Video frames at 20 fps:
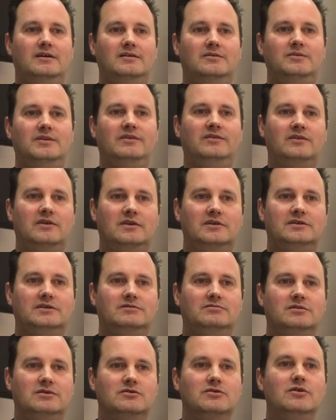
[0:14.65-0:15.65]
we
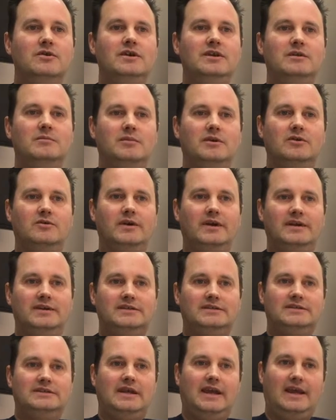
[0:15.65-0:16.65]
start recruiting them in
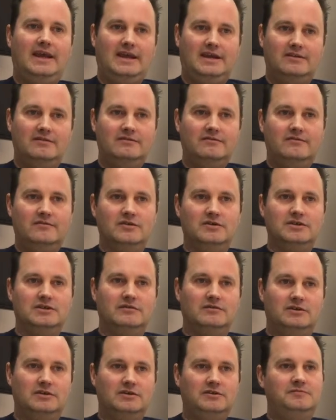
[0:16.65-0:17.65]
grade 10, first
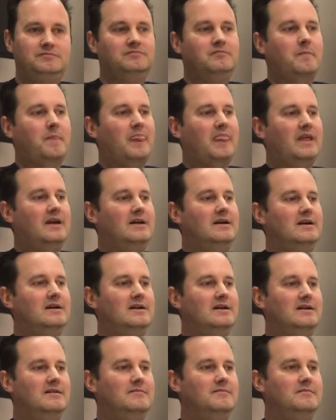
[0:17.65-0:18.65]
of all,
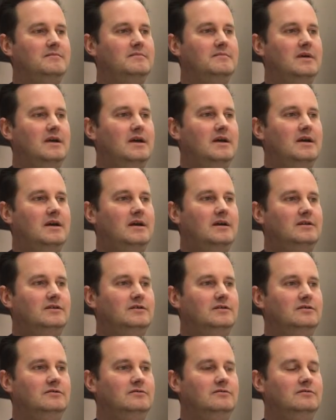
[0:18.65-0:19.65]
um,
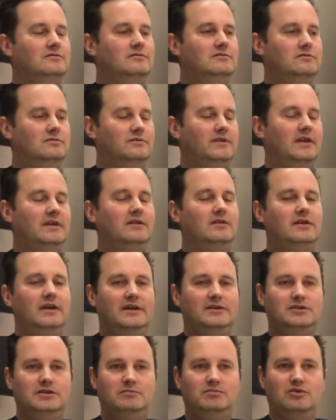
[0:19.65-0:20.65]
to who then they'll
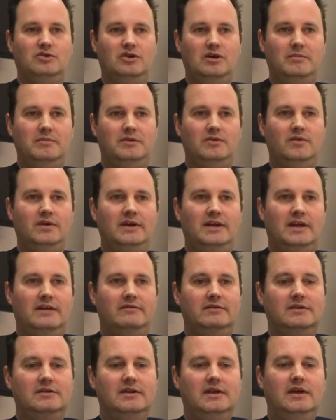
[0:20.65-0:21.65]
enter the program in grade
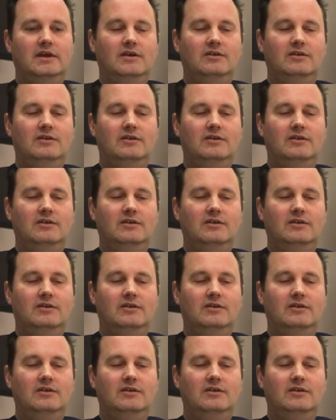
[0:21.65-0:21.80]
11.